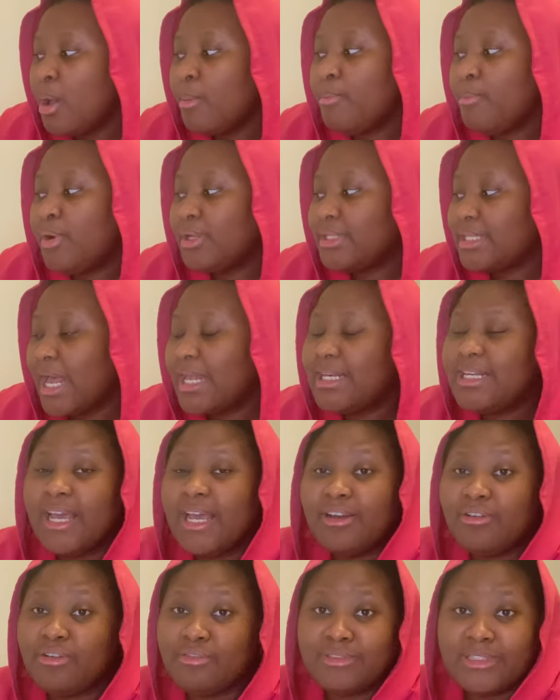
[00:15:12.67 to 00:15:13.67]
But at the
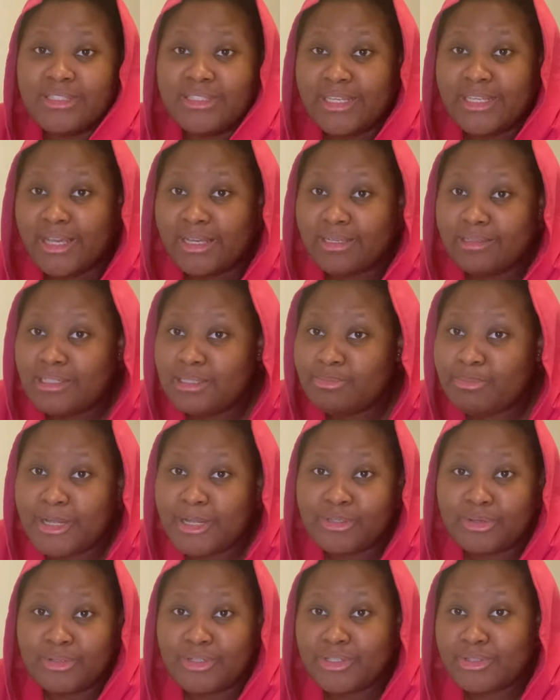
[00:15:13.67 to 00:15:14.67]
end of the day, despite
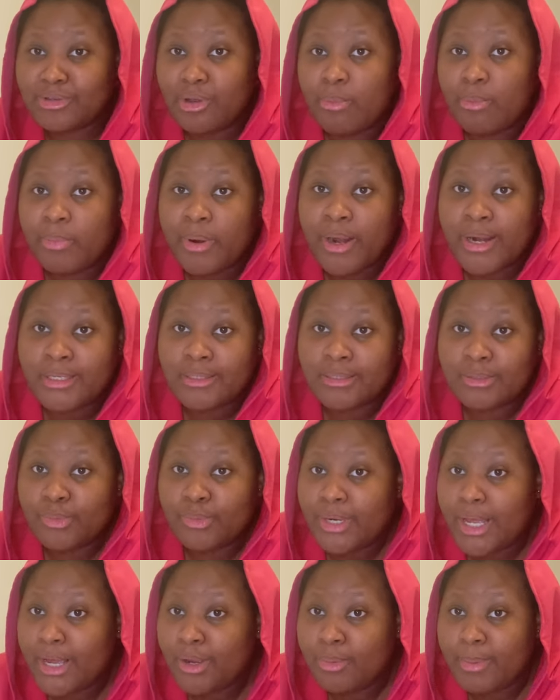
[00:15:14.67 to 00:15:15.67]
all this comparison,
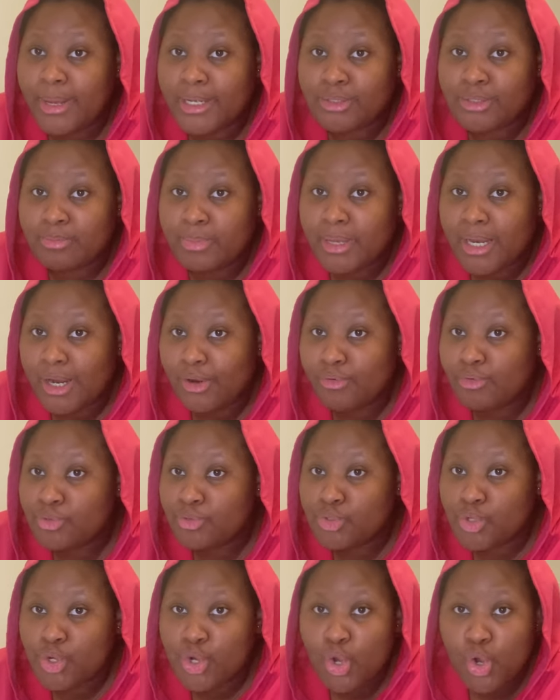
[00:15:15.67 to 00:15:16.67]
would I go back to
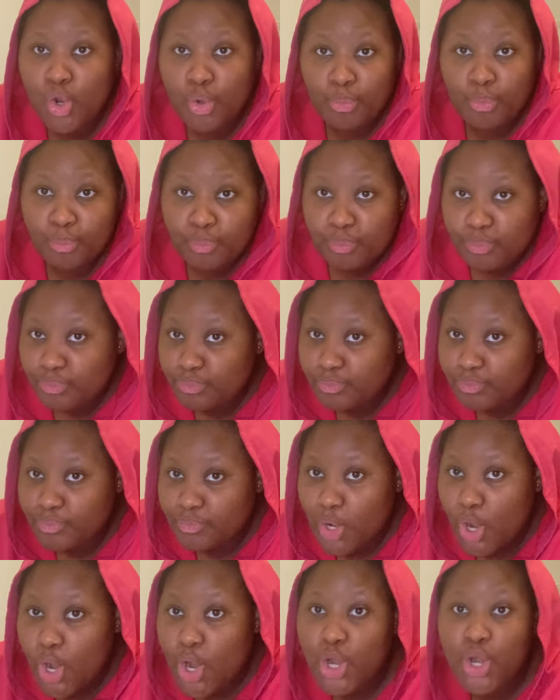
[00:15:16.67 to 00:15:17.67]
Belarus? Nope.
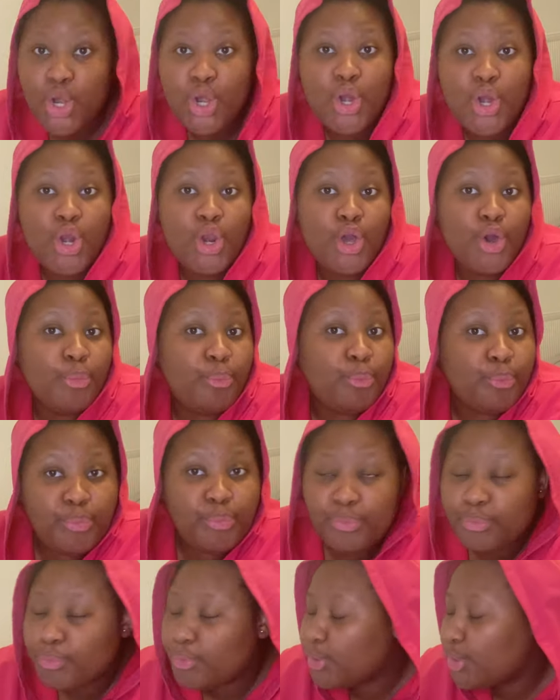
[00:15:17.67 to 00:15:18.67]
Nope.
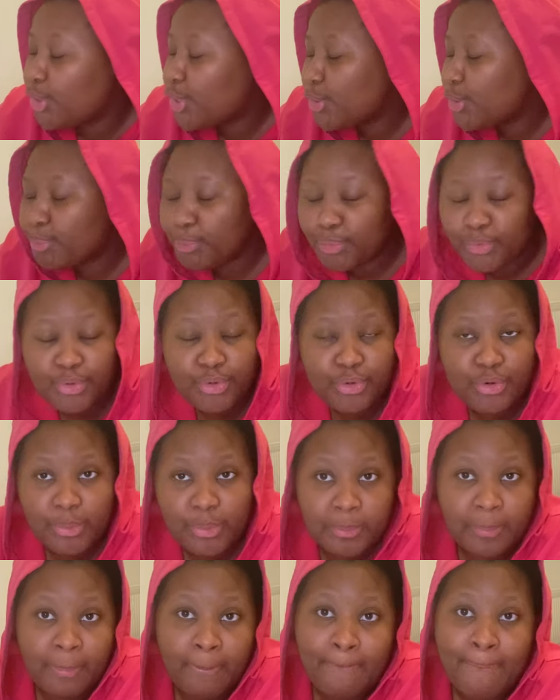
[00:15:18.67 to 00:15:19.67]
Nope.
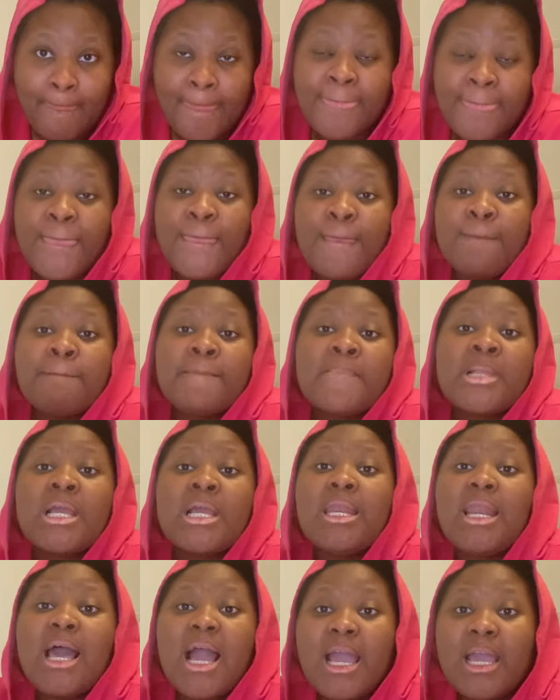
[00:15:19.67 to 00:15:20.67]
Nope.
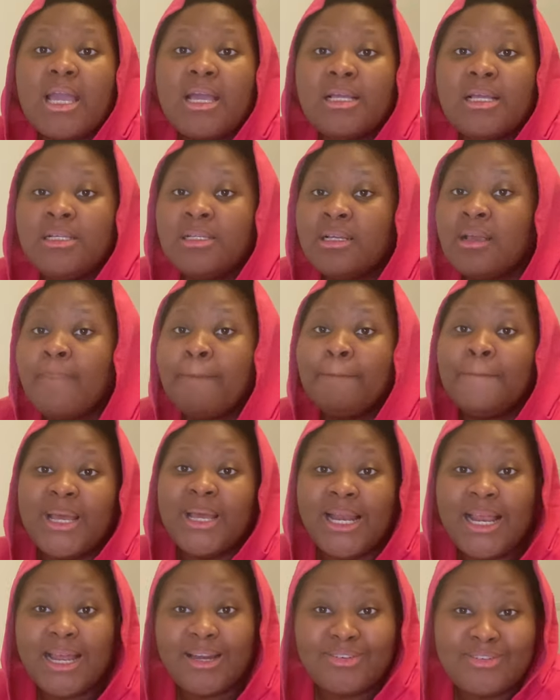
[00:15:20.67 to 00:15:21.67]
Like,
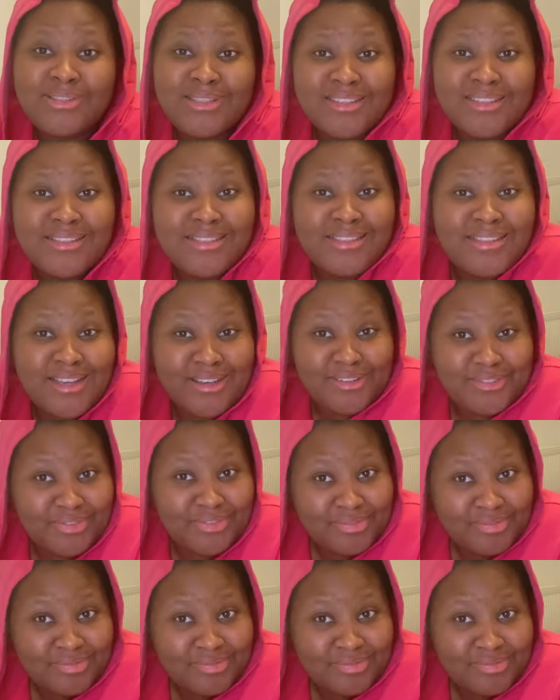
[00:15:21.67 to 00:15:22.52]
Belarus itself